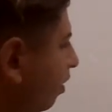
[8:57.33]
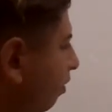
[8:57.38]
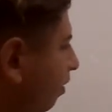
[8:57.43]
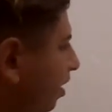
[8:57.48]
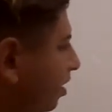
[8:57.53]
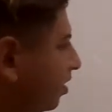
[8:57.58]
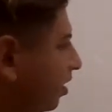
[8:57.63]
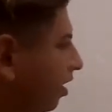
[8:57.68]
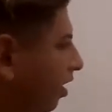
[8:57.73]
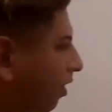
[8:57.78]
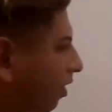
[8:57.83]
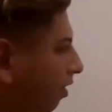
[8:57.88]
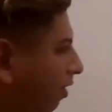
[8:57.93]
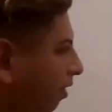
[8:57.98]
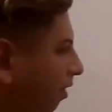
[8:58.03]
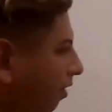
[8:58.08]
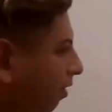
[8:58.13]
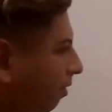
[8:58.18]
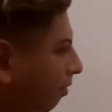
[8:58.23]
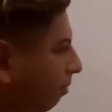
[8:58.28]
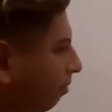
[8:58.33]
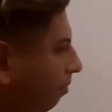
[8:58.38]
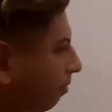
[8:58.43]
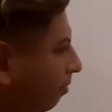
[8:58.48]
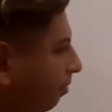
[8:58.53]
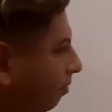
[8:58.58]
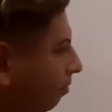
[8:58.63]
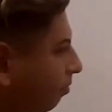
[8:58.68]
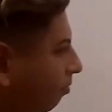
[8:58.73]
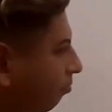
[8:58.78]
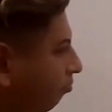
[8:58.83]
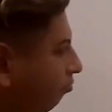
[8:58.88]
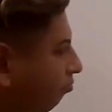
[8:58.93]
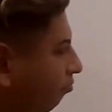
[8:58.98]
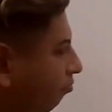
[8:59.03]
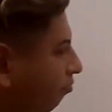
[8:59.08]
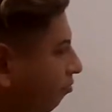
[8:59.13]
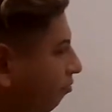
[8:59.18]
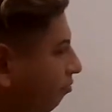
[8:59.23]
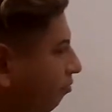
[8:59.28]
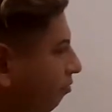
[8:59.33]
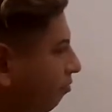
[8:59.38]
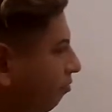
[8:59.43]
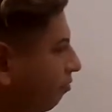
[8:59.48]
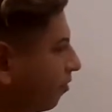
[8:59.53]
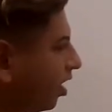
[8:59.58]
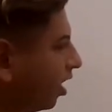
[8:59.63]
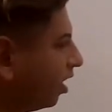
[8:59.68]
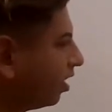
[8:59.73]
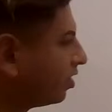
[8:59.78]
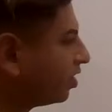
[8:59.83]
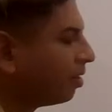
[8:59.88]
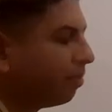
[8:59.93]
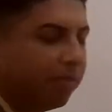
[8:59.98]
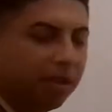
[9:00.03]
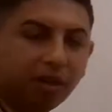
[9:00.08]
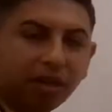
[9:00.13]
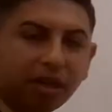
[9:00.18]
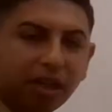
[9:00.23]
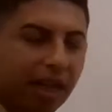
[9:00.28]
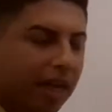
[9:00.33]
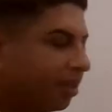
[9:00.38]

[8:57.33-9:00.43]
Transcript: There is another a similar